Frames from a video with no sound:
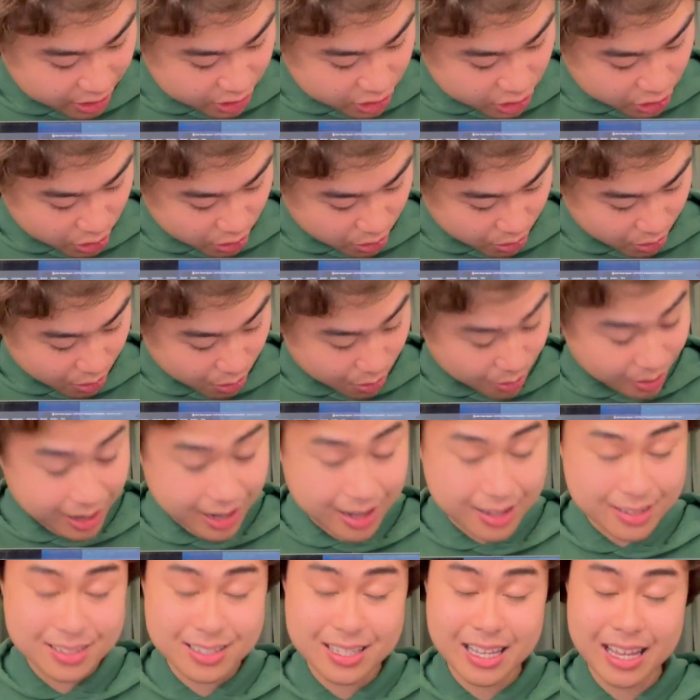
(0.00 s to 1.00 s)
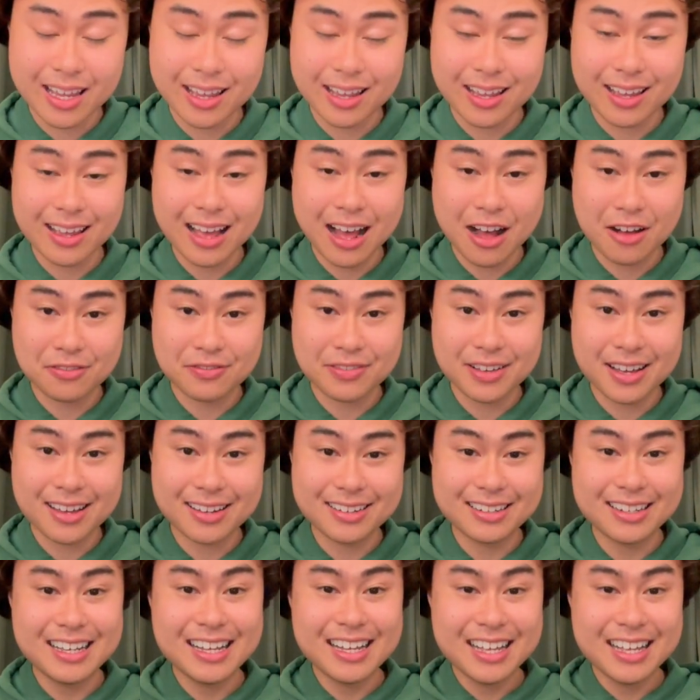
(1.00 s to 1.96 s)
to a ski outfit.